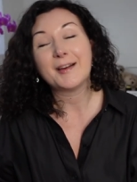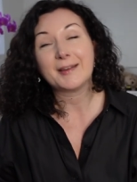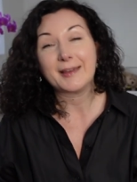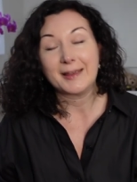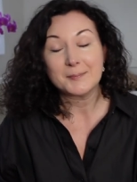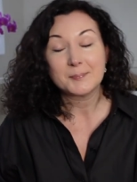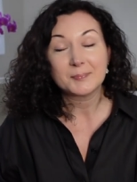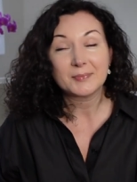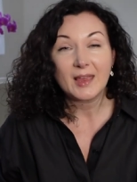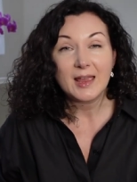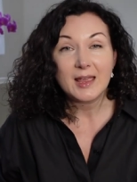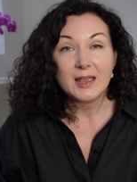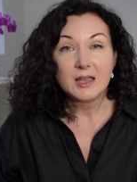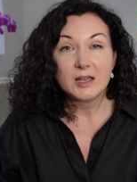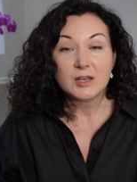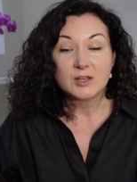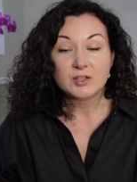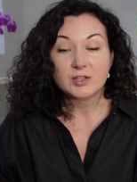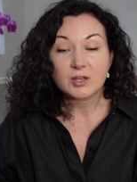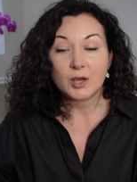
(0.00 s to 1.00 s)
okay
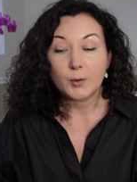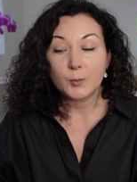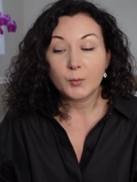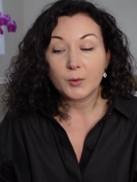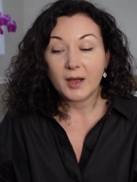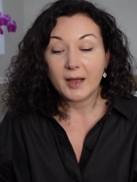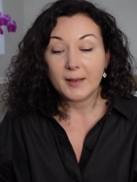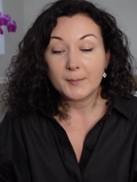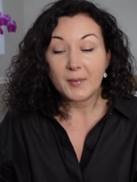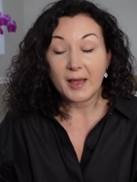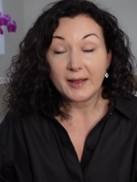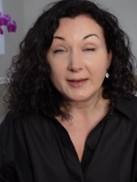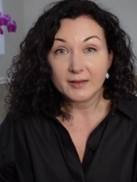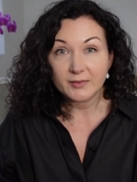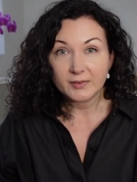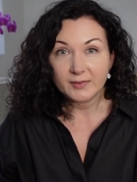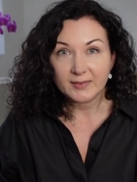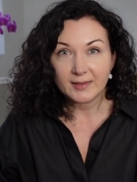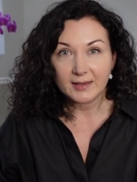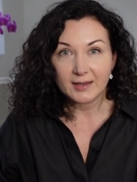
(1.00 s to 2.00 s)
so um,
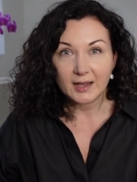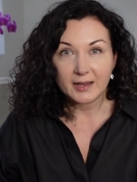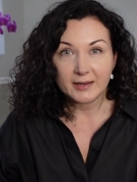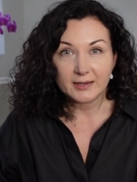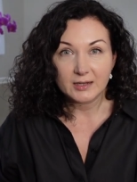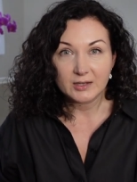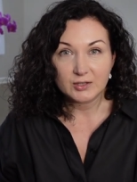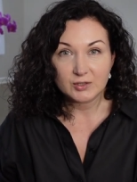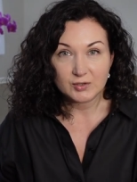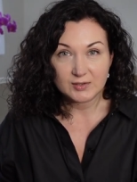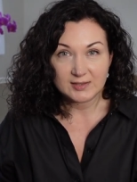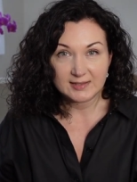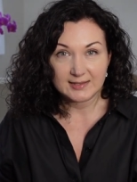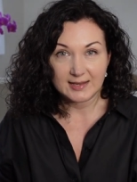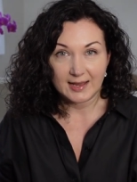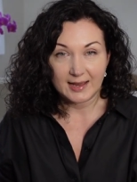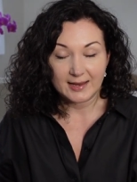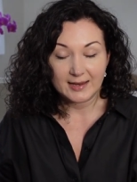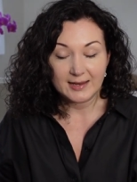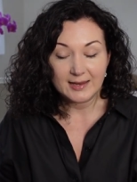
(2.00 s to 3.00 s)
another thing I need to
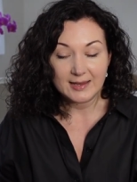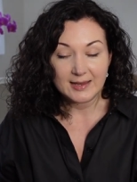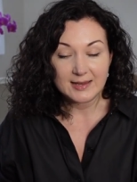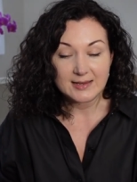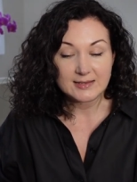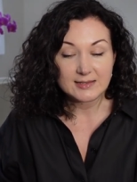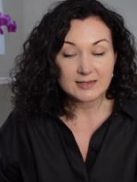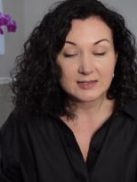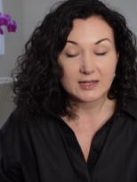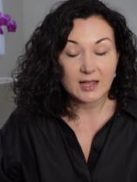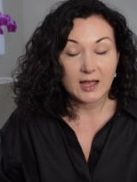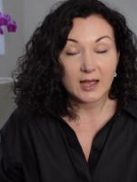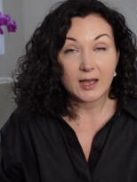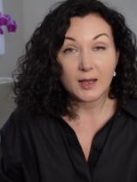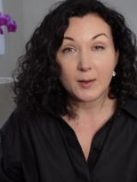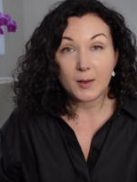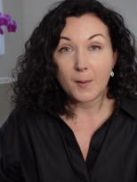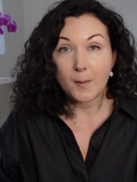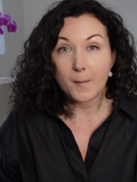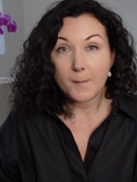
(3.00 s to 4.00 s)
say is
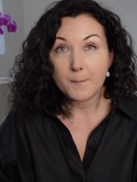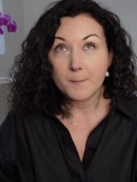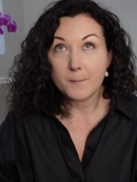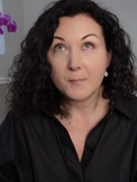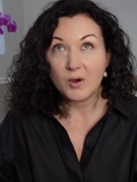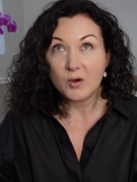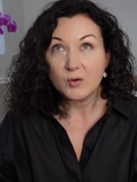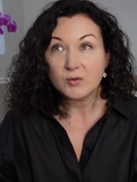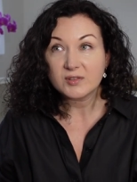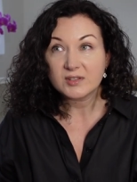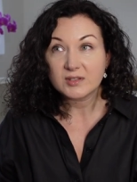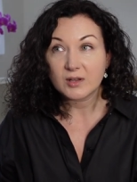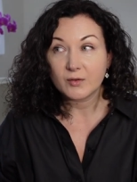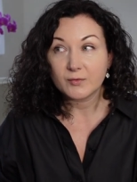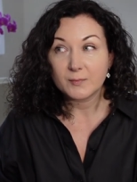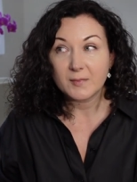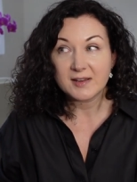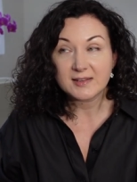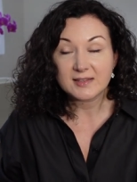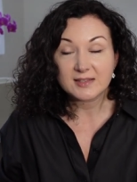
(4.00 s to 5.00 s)
that most
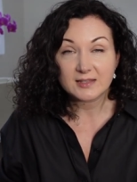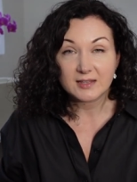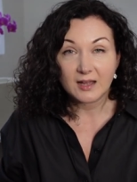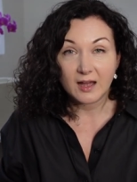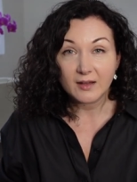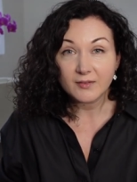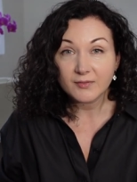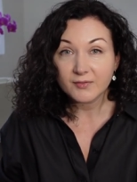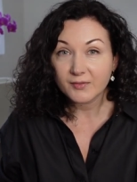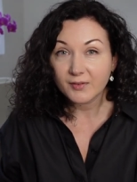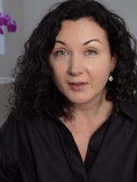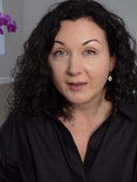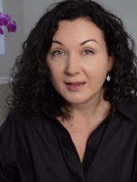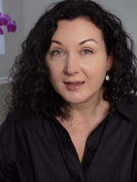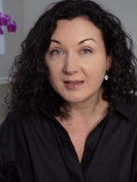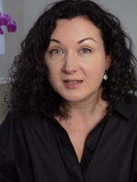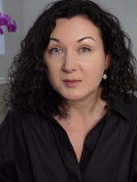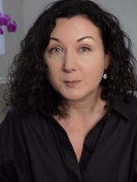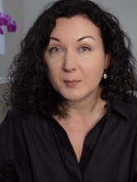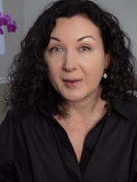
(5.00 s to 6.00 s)
of my stuff
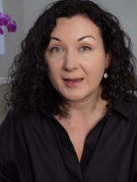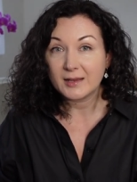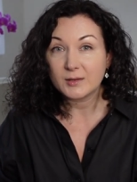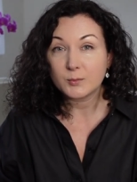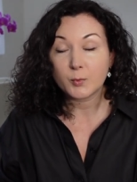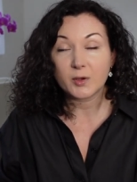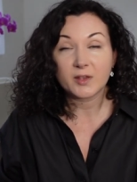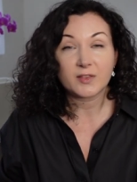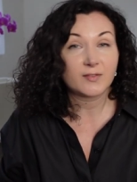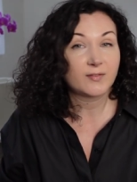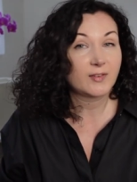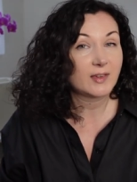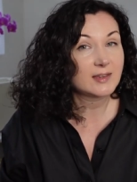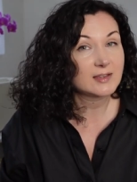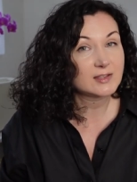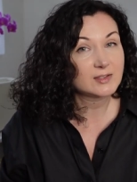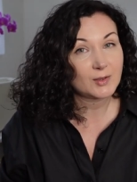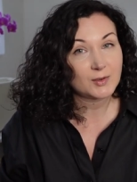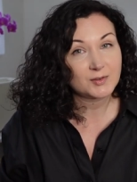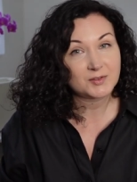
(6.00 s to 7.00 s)
is made with
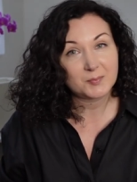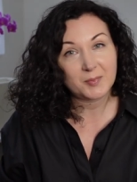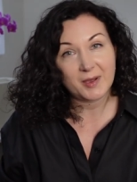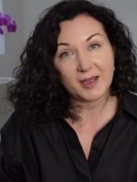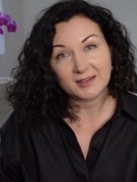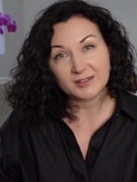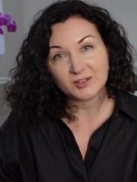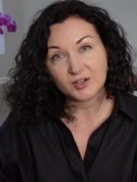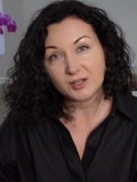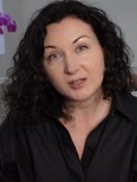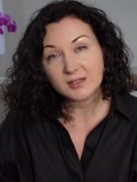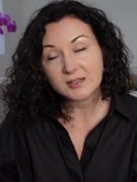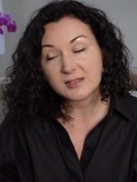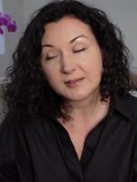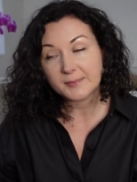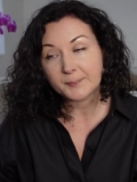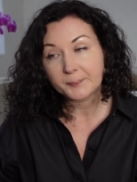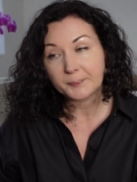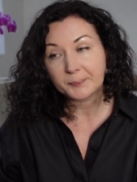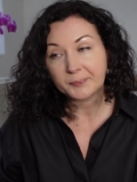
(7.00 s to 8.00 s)
Vicky So's patterns
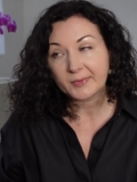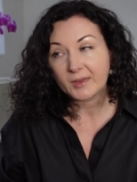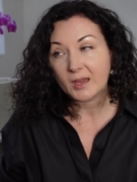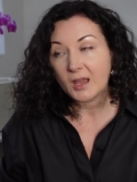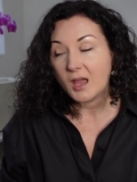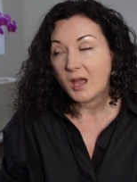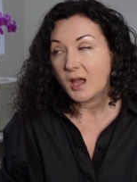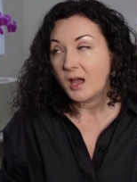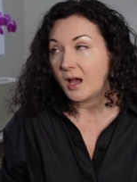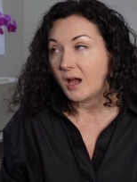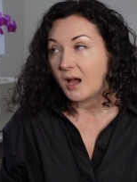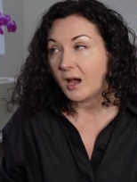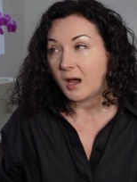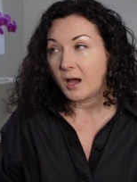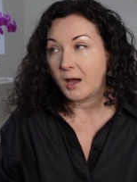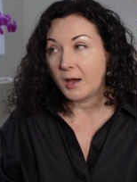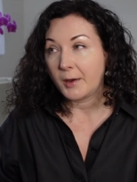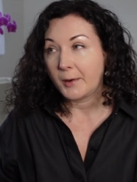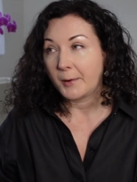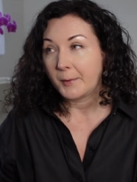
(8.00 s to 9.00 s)

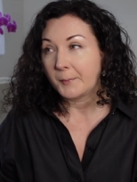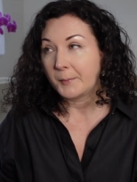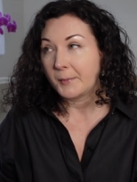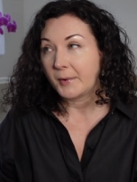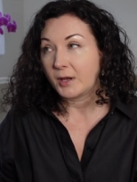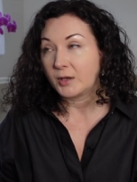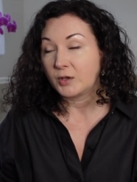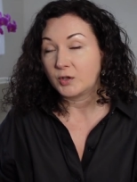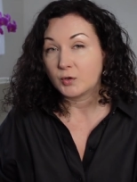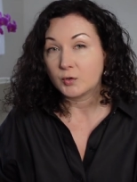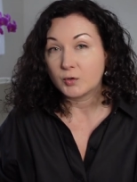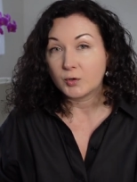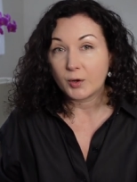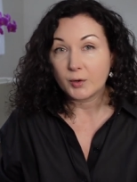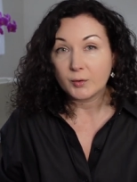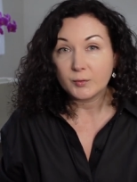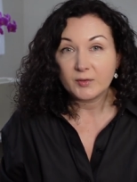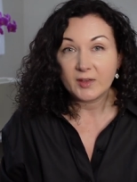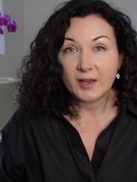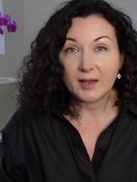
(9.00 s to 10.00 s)
um, you
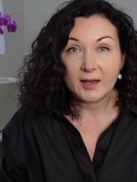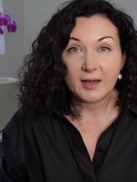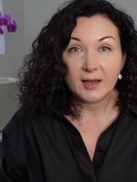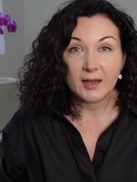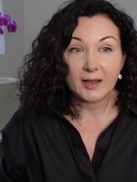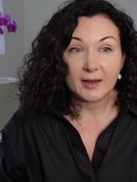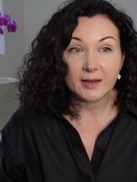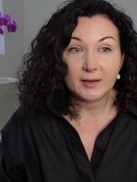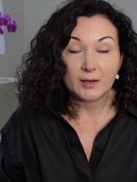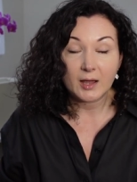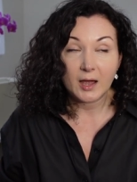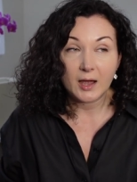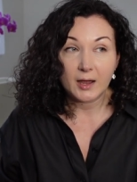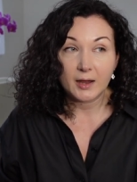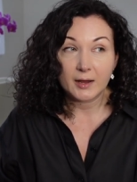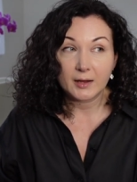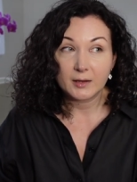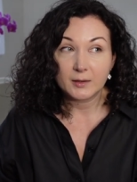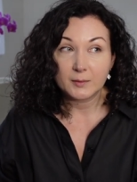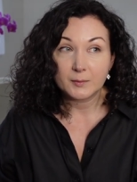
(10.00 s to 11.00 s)
know that I
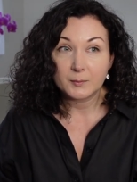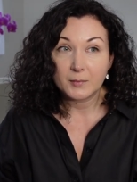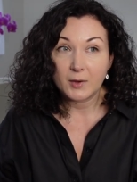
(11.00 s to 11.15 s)
I